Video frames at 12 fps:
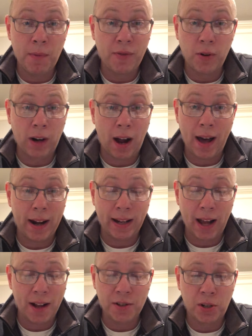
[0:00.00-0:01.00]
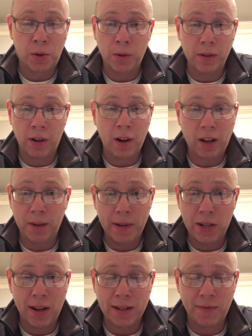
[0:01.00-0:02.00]
before God in God's court, they're not going to be
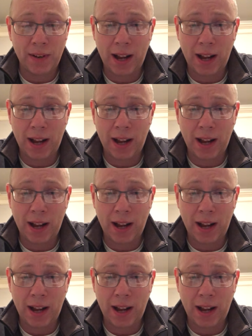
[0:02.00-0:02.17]
justified.